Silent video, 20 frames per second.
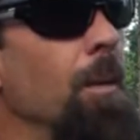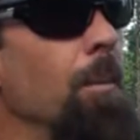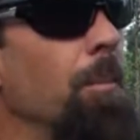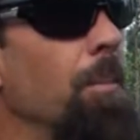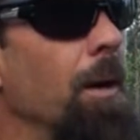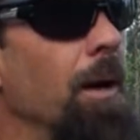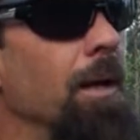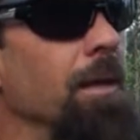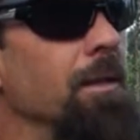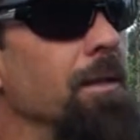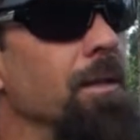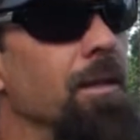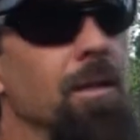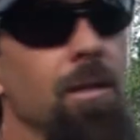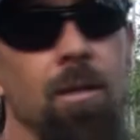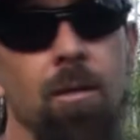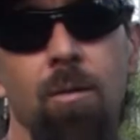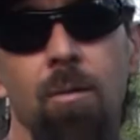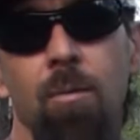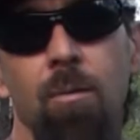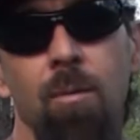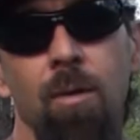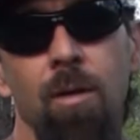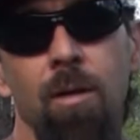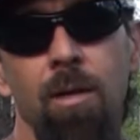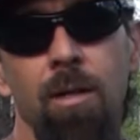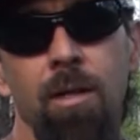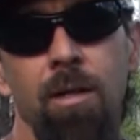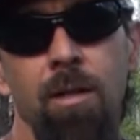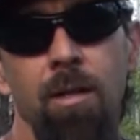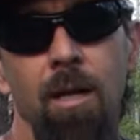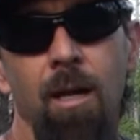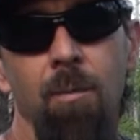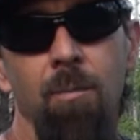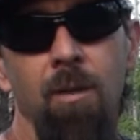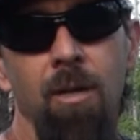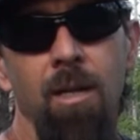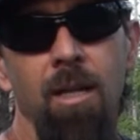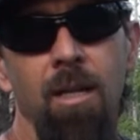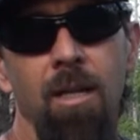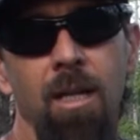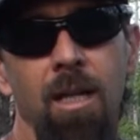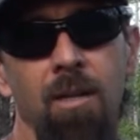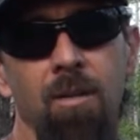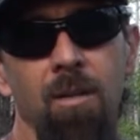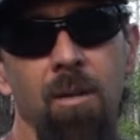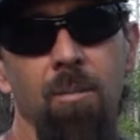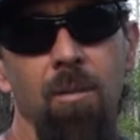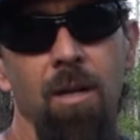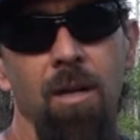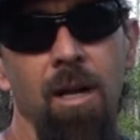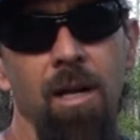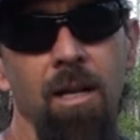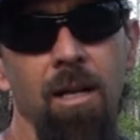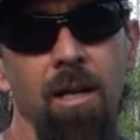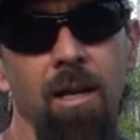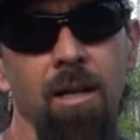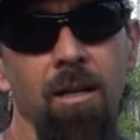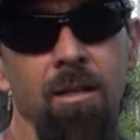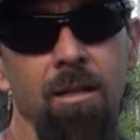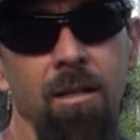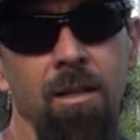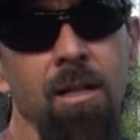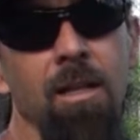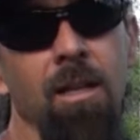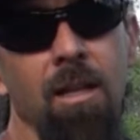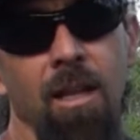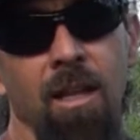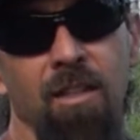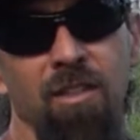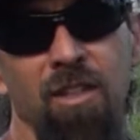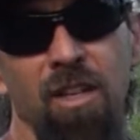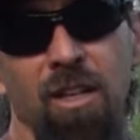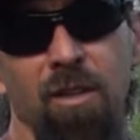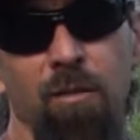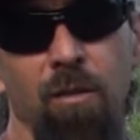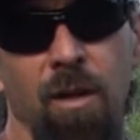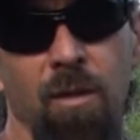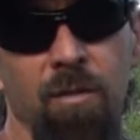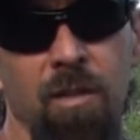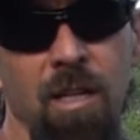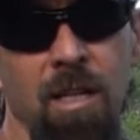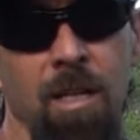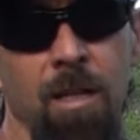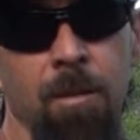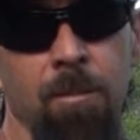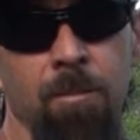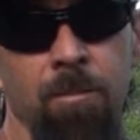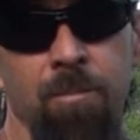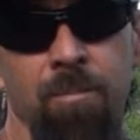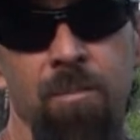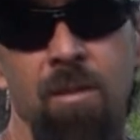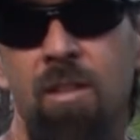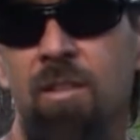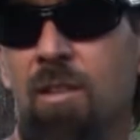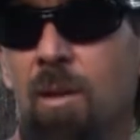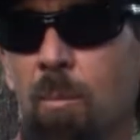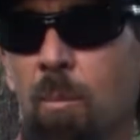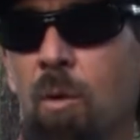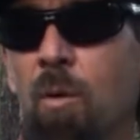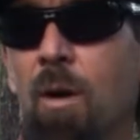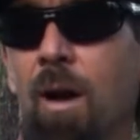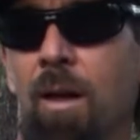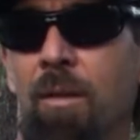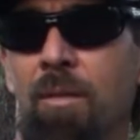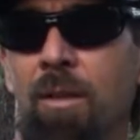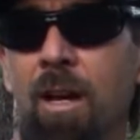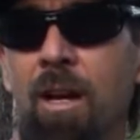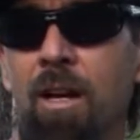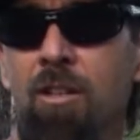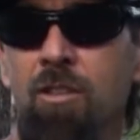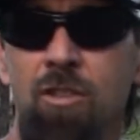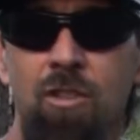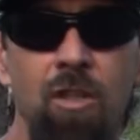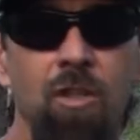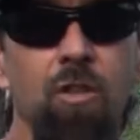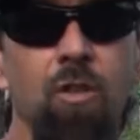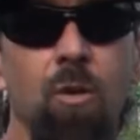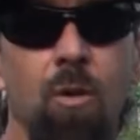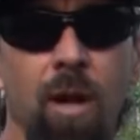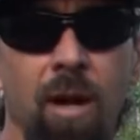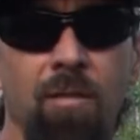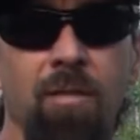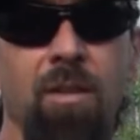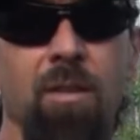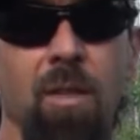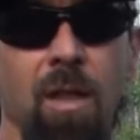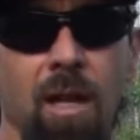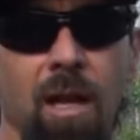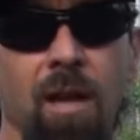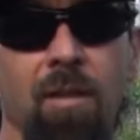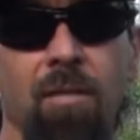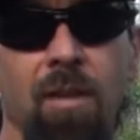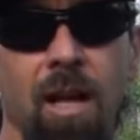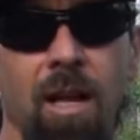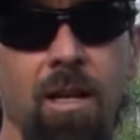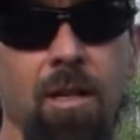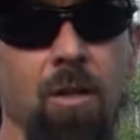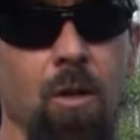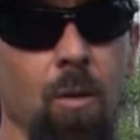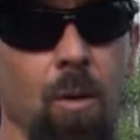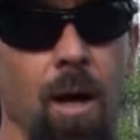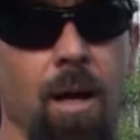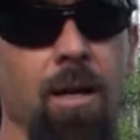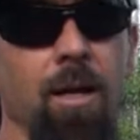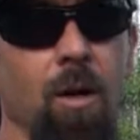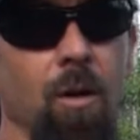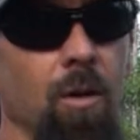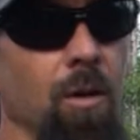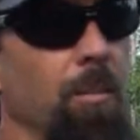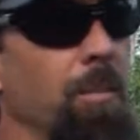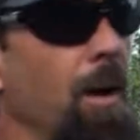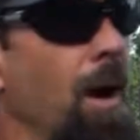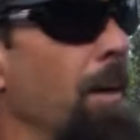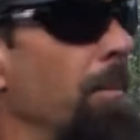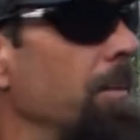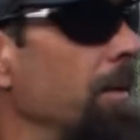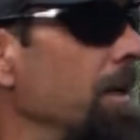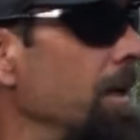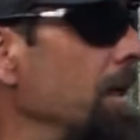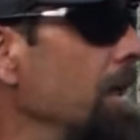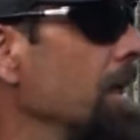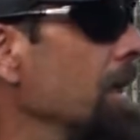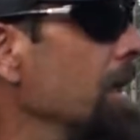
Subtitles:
but really I'm looking to get something like a 650, somewhere around there. Should do everything I've got to do out here on the property.